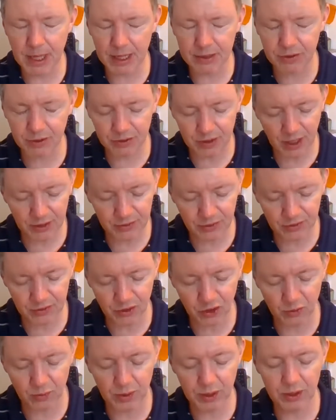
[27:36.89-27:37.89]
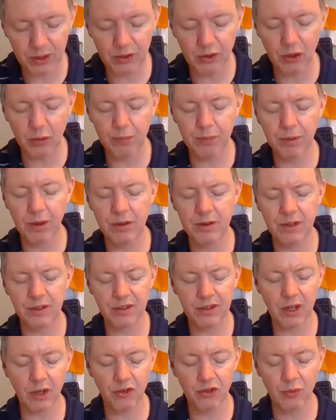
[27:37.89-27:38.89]
exercise, the group
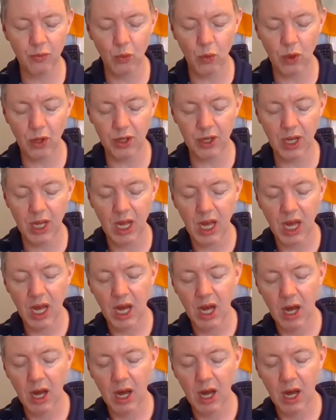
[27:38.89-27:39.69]
discussion one